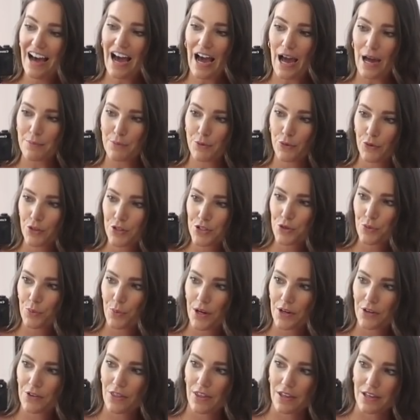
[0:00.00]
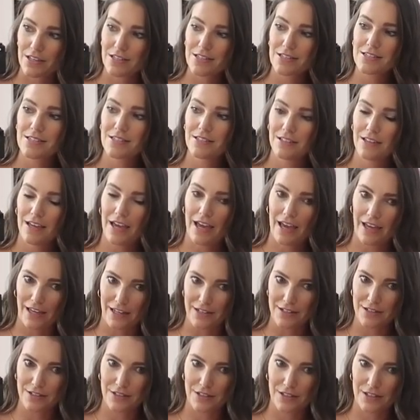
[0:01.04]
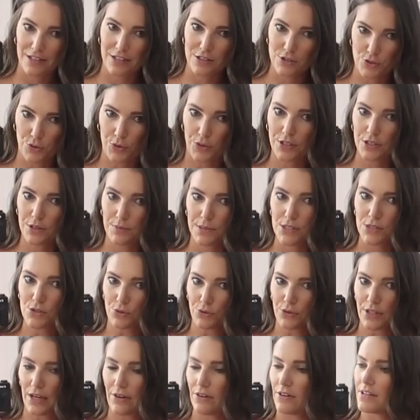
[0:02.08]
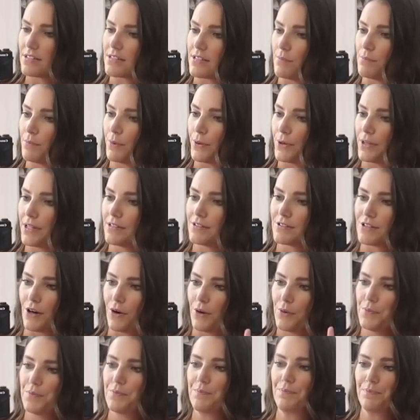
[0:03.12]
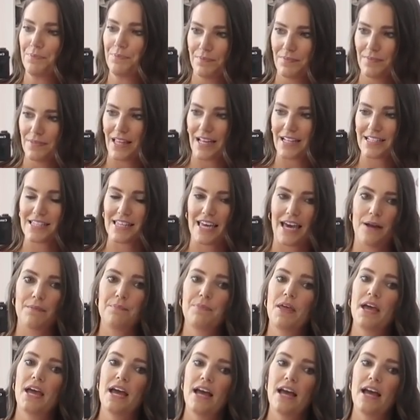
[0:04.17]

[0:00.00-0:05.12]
I'm going to wear this and it's going to be sold out at some point. So that's that.